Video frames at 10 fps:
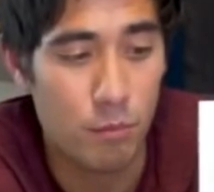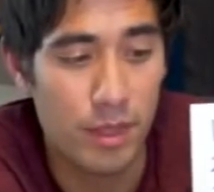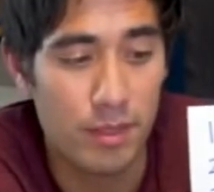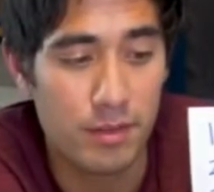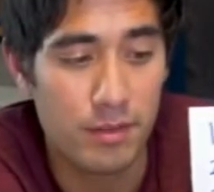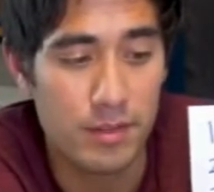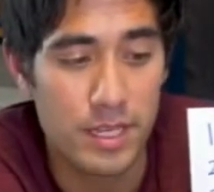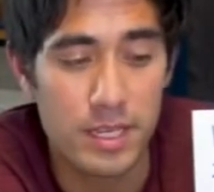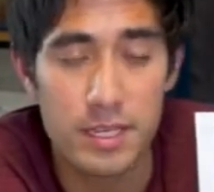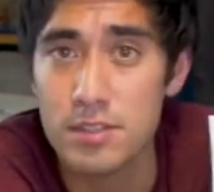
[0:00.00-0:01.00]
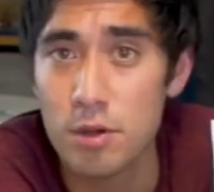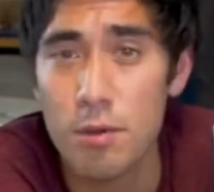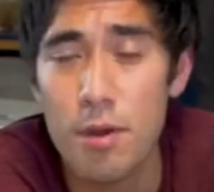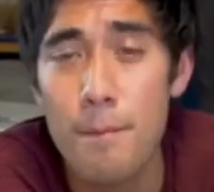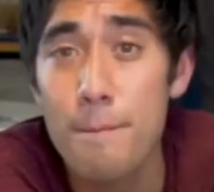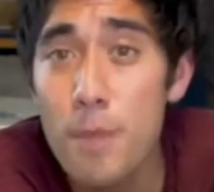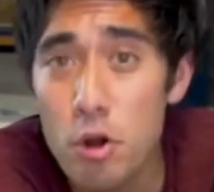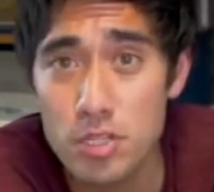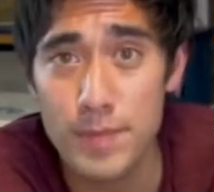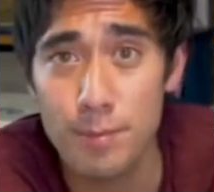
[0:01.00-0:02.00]
with D. So
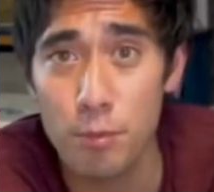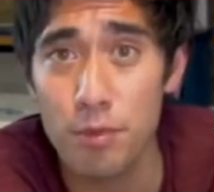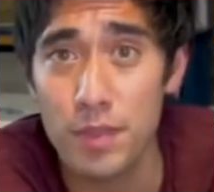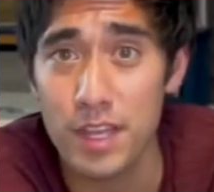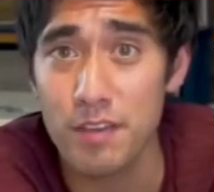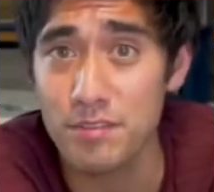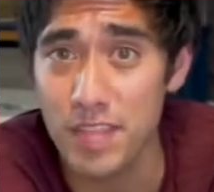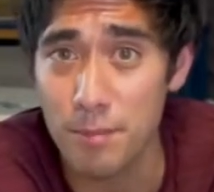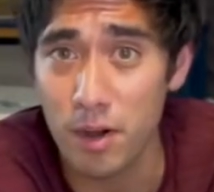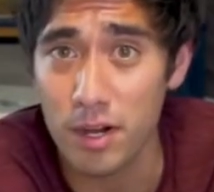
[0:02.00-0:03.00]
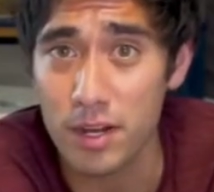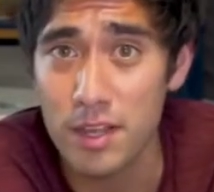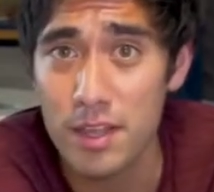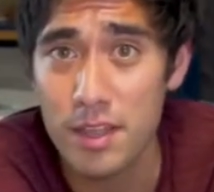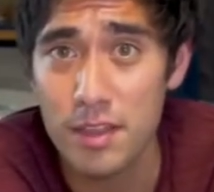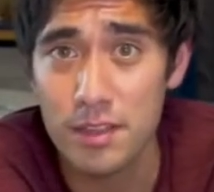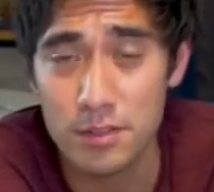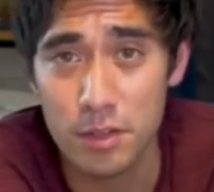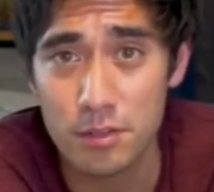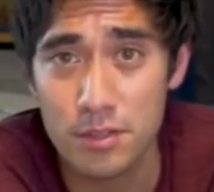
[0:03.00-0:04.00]
most people think of Denmark.
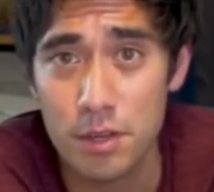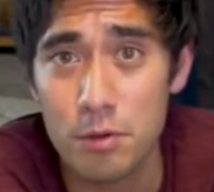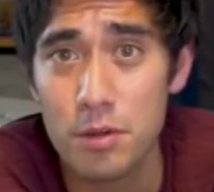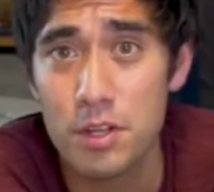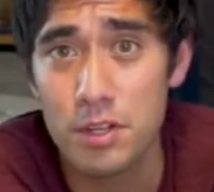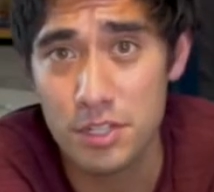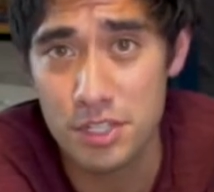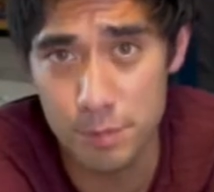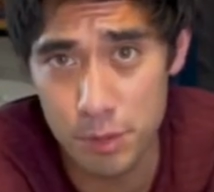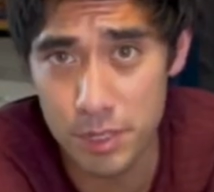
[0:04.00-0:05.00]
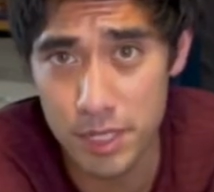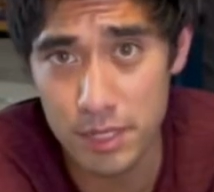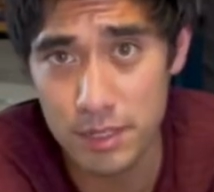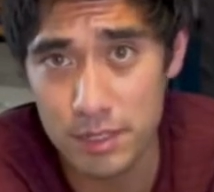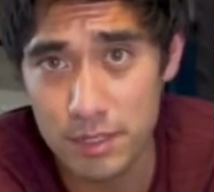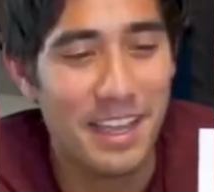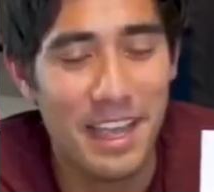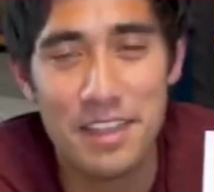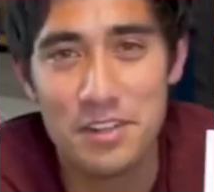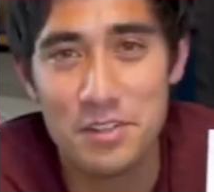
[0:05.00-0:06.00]
There's also Djibouti,
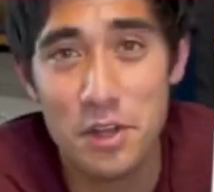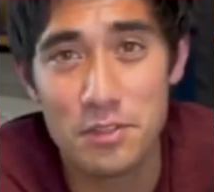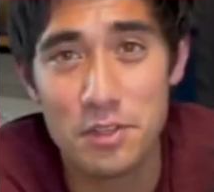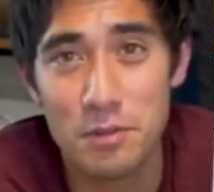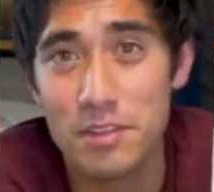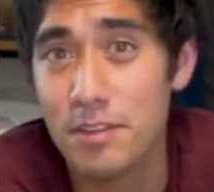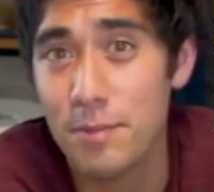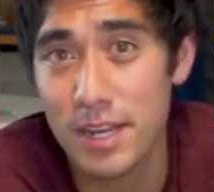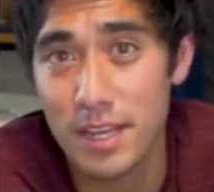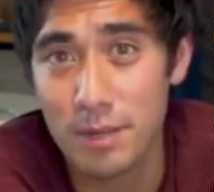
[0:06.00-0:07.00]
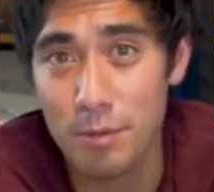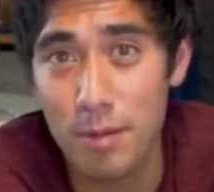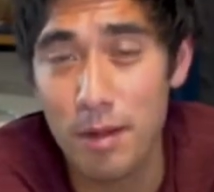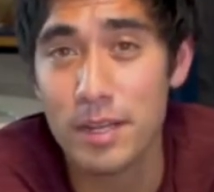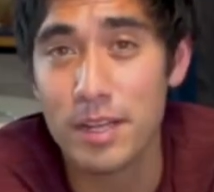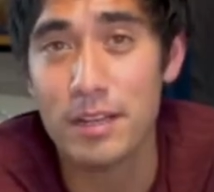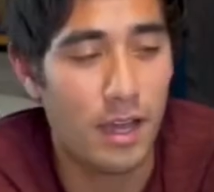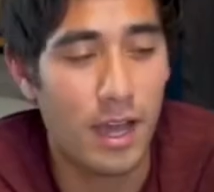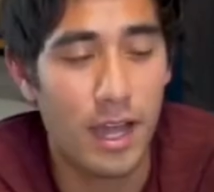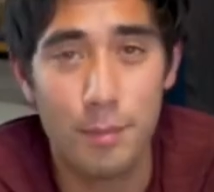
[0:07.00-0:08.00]
and there's also the Dominican Republic.
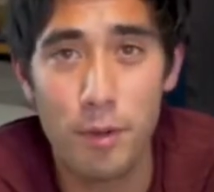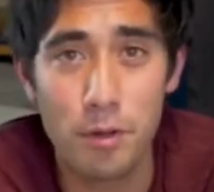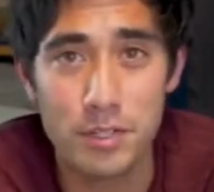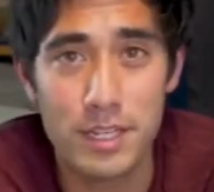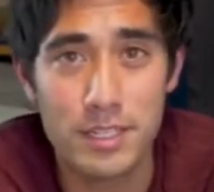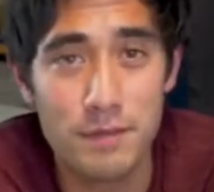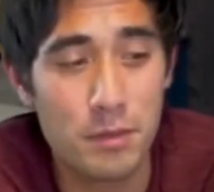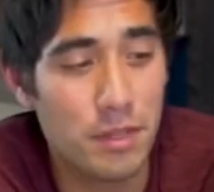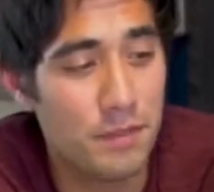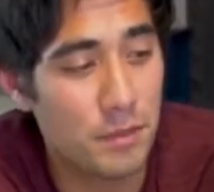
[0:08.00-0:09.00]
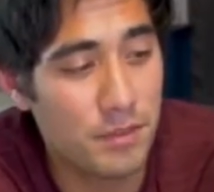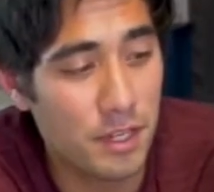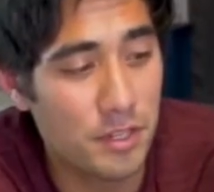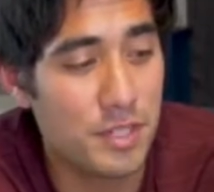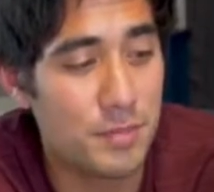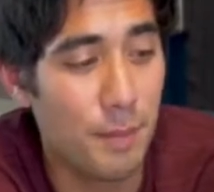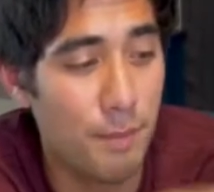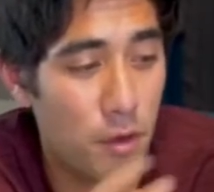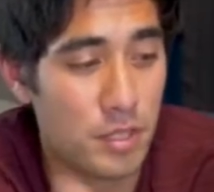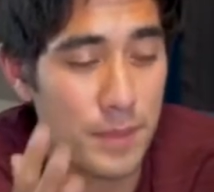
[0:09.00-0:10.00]
I apologize if you live in those countries, but
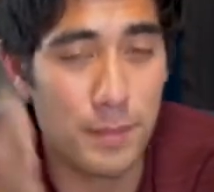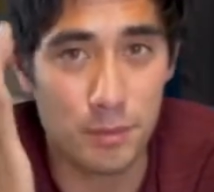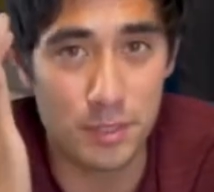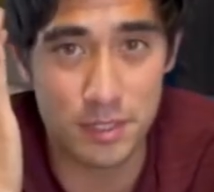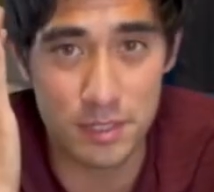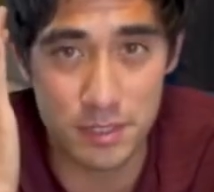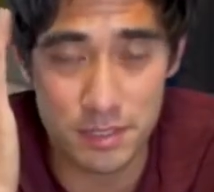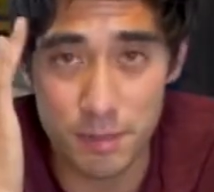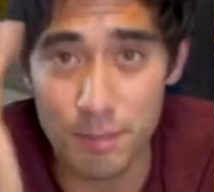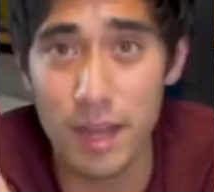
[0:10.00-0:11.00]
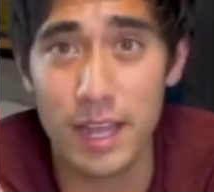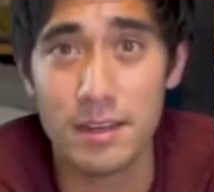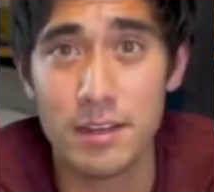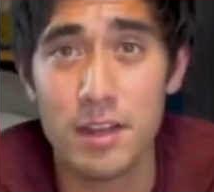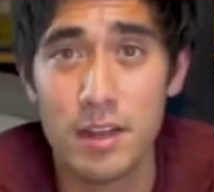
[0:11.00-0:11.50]
most people, just because of their mind,